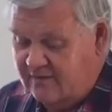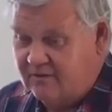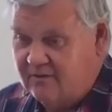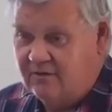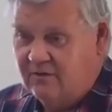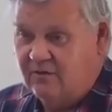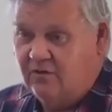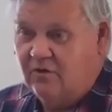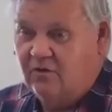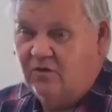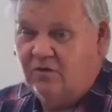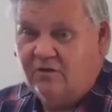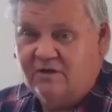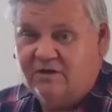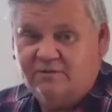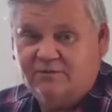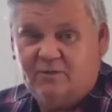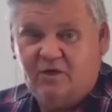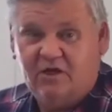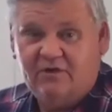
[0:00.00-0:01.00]
The law
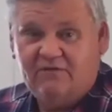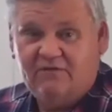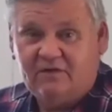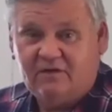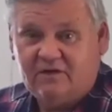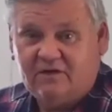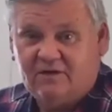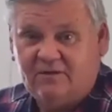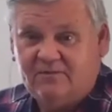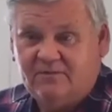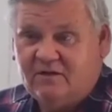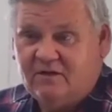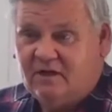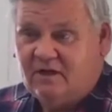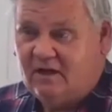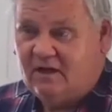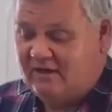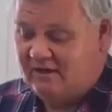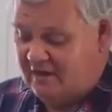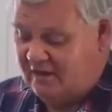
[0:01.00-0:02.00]
is perfect
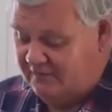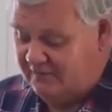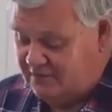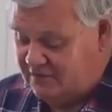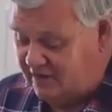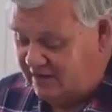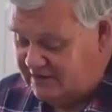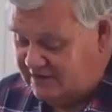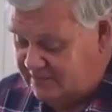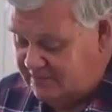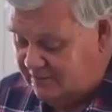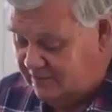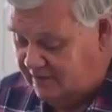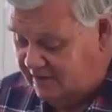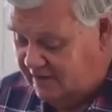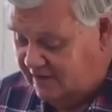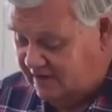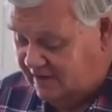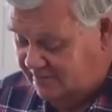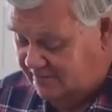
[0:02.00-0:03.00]
and they're
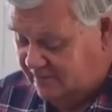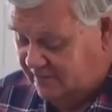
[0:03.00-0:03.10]
trustworthy.